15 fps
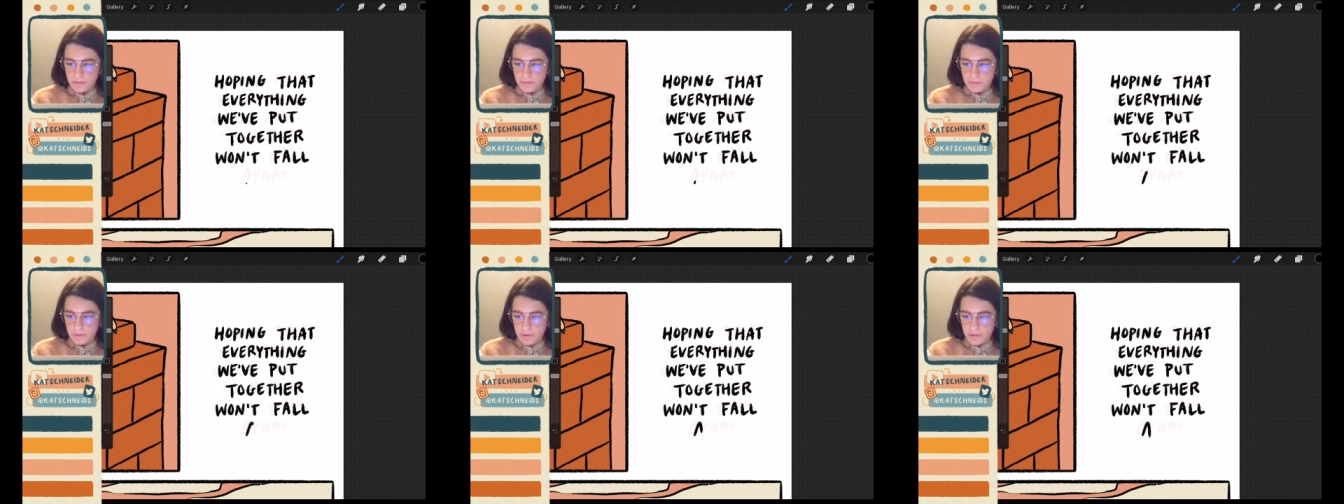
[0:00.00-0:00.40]

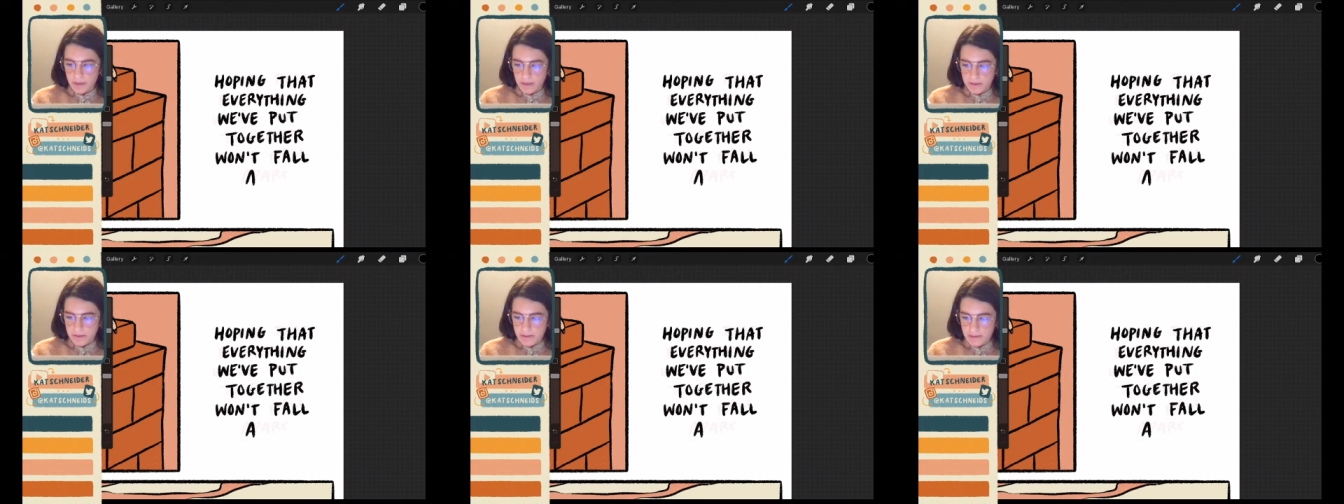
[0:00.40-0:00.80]
Whew,
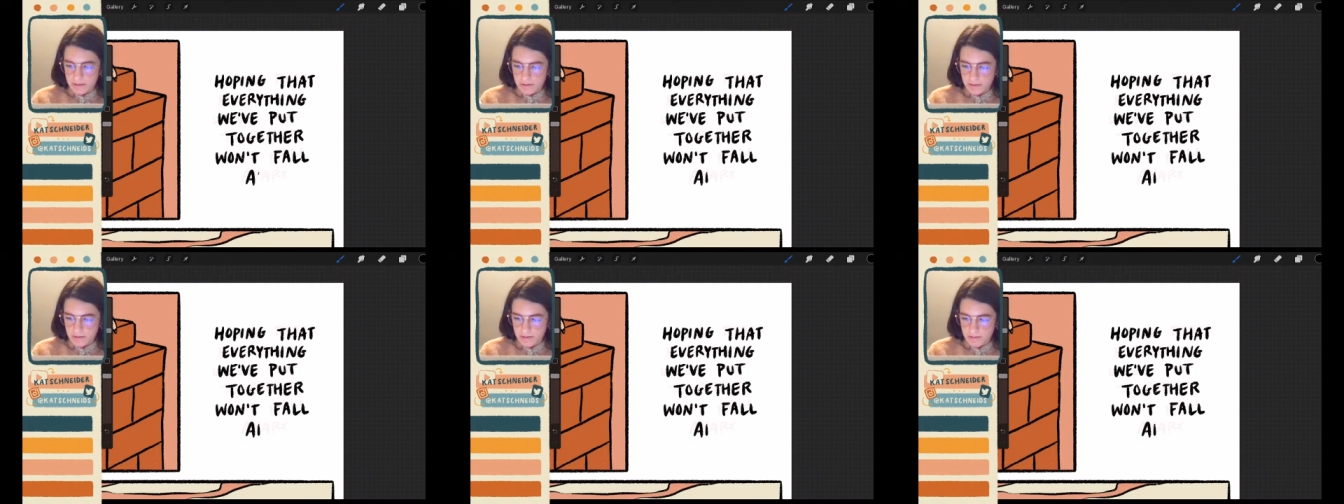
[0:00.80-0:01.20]
okay.
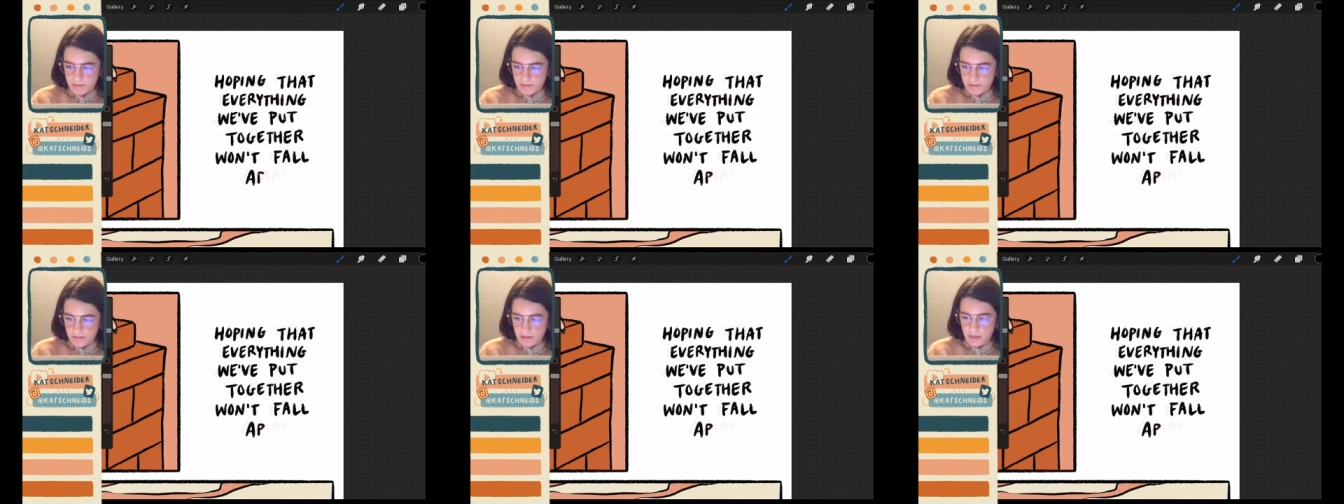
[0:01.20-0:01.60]

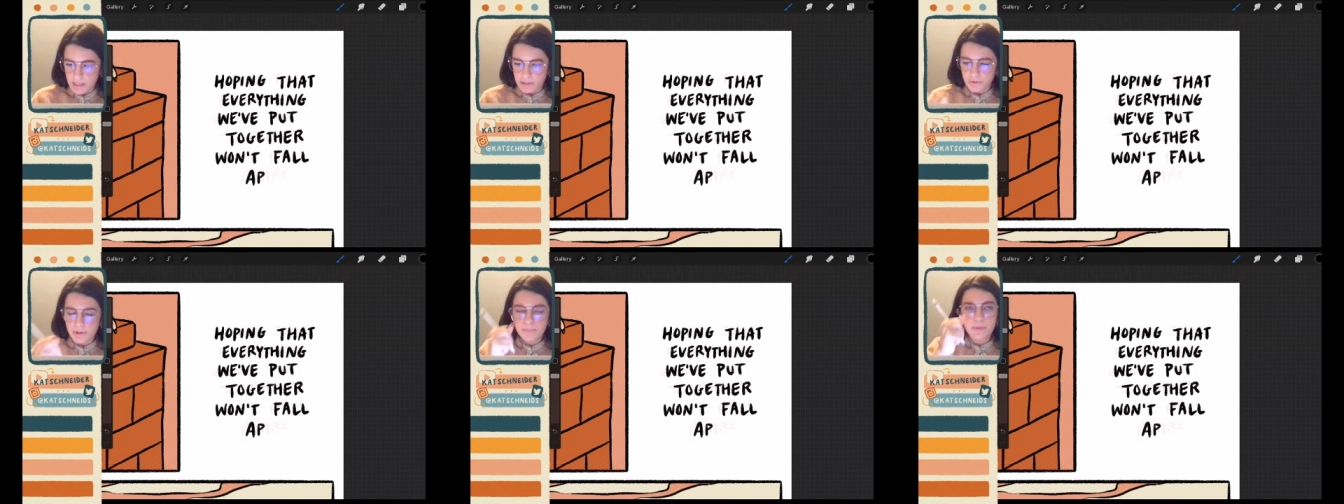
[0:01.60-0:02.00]

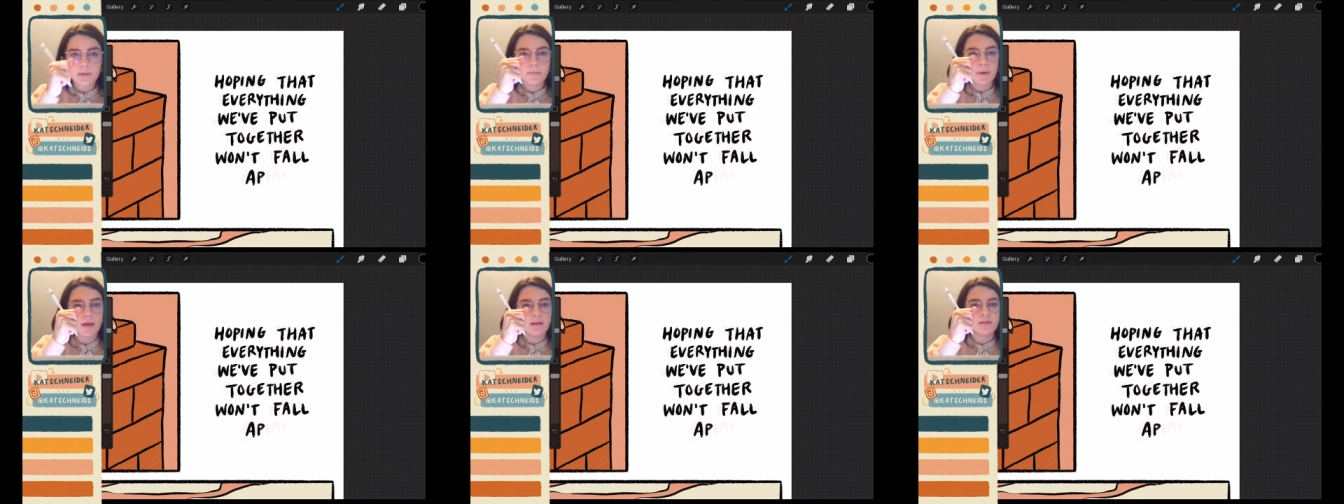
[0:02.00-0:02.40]
I grip
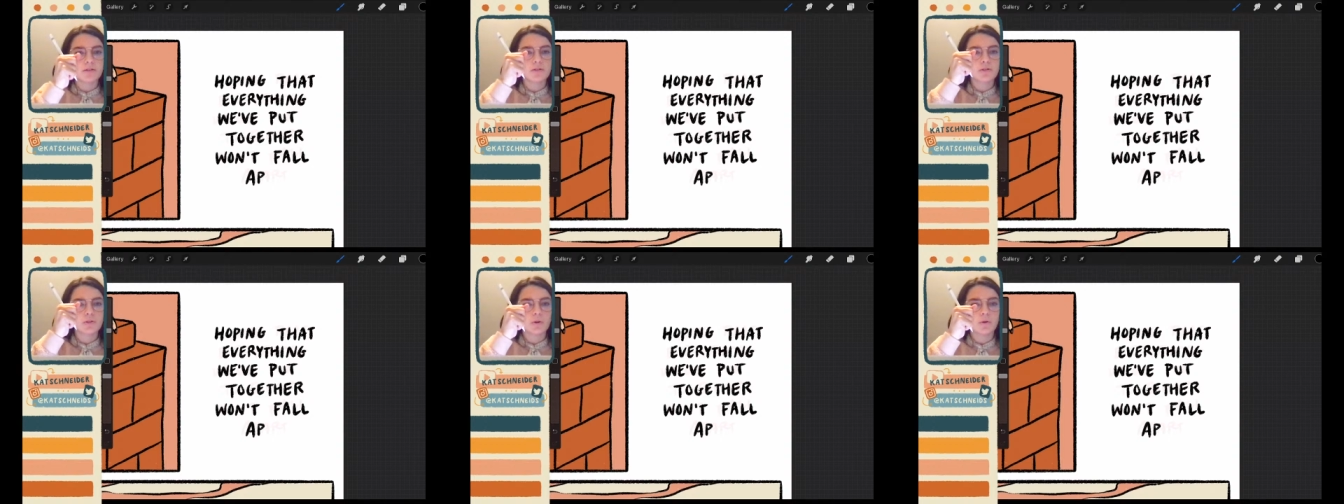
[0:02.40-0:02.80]
the pen
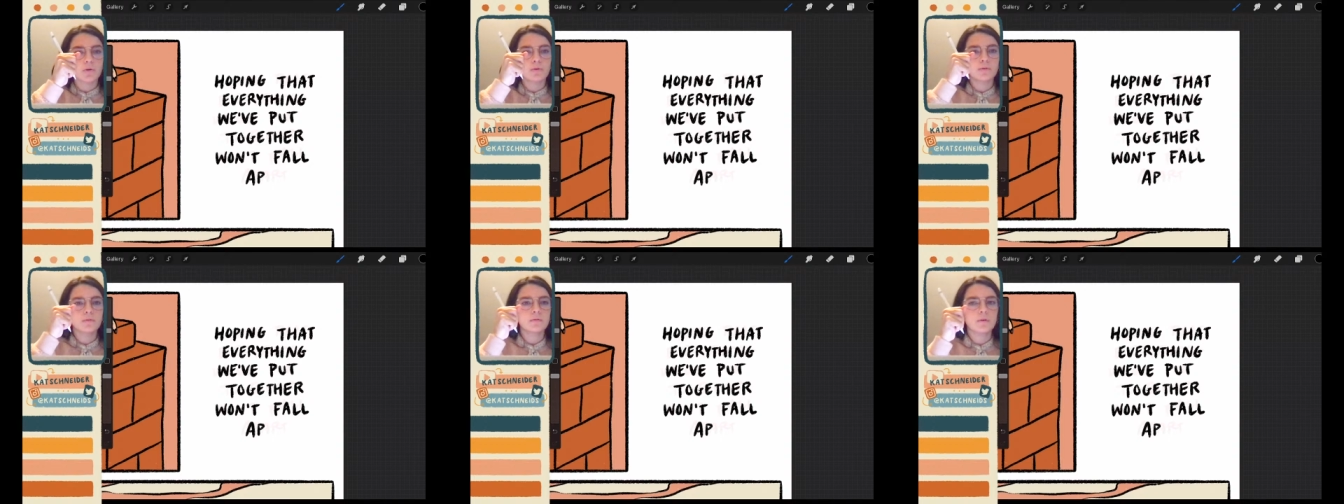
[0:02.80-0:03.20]

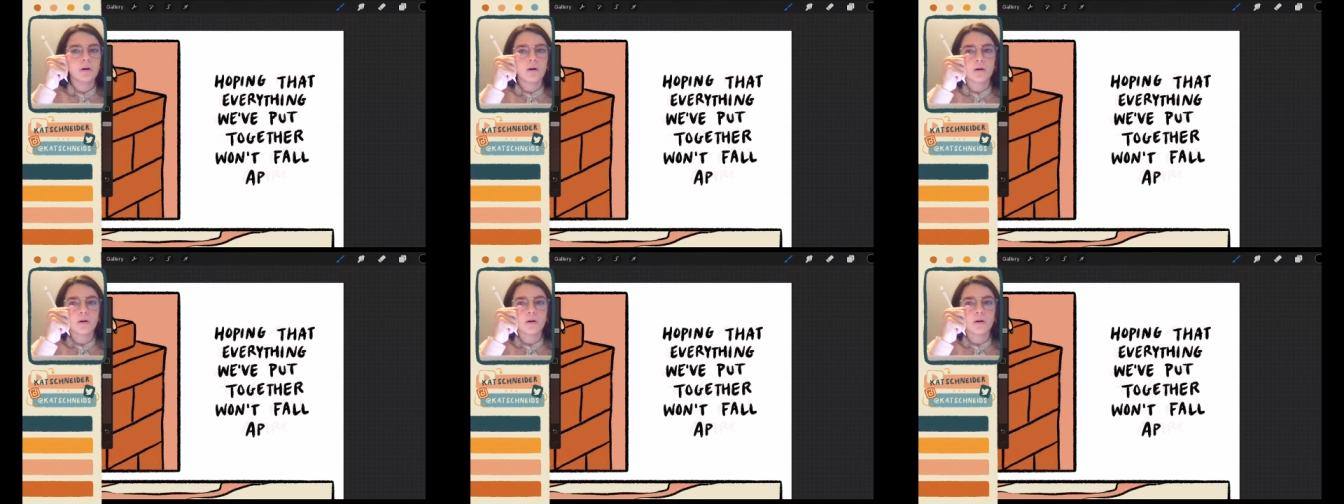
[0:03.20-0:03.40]
so